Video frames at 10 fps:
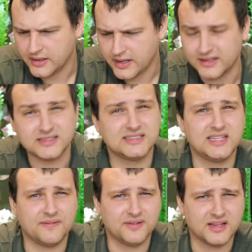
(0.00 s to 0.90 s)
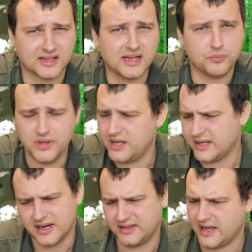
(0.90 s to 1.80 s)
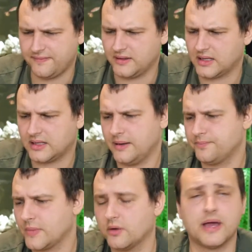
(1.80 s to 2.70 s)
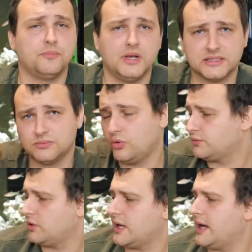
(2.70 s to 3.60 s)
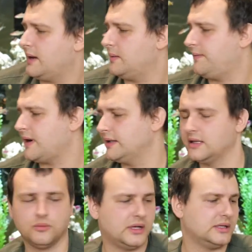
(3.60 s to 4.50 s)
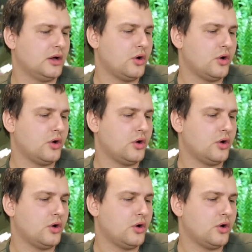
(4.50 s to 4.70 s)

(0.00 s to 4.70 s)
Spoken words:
and it's definitely weaker, definitely. Okay, let's move to the final one.